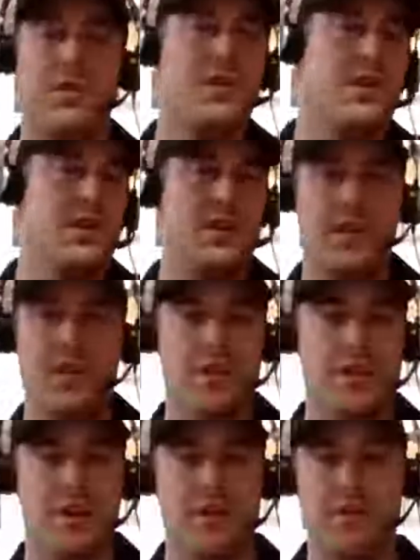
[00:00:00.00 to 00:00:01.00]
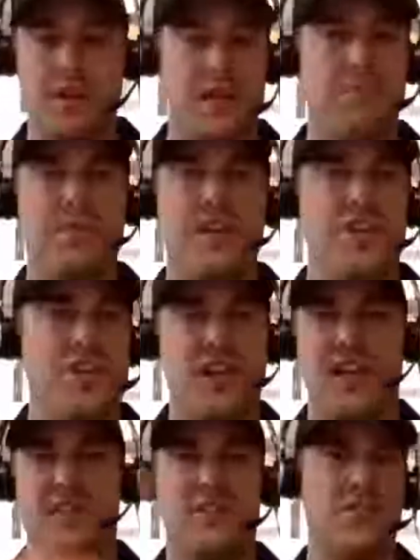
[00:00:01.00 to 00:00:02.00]
And two, you know, it
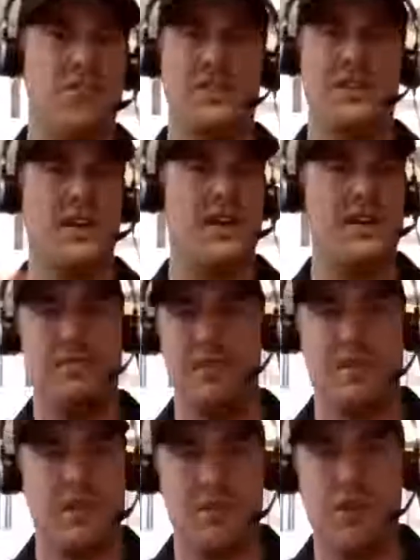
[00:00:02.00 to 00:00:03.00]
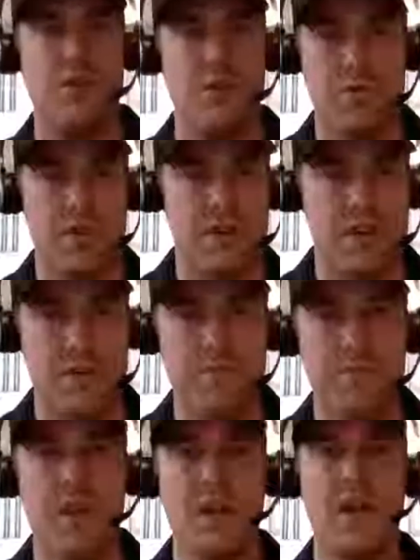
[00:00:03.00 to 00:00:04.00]
depreciates over time. It's, it's totally worth it.
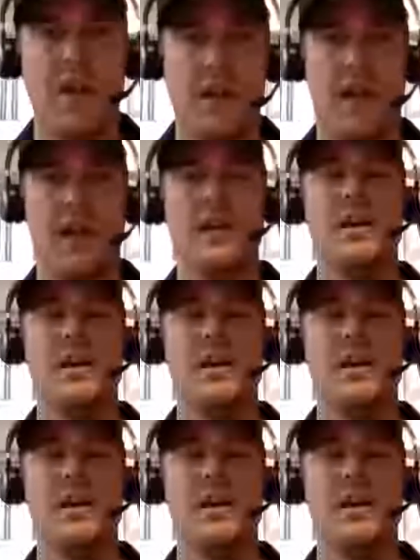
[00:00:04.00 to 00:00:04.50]
Okay.